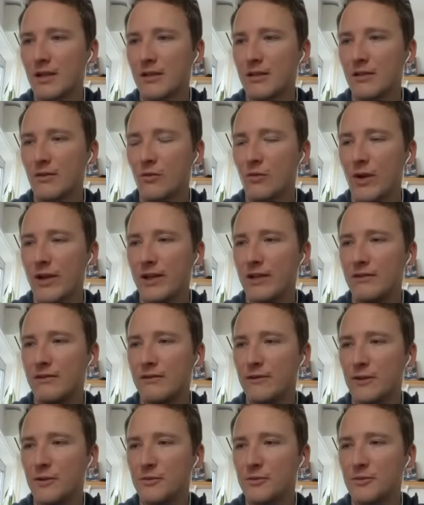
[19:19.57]
Wedding
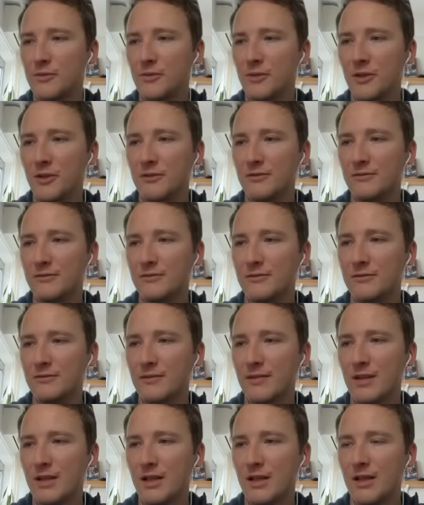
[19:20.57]
film school.
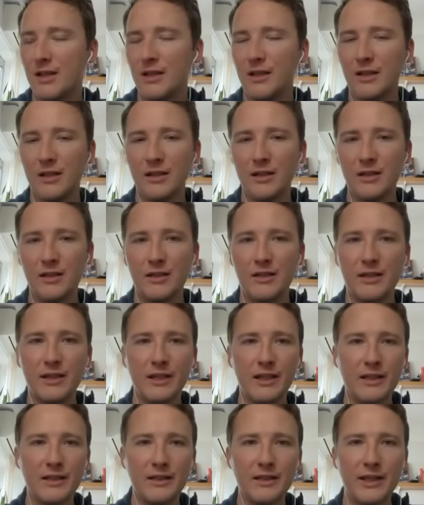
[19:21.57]
Yeah,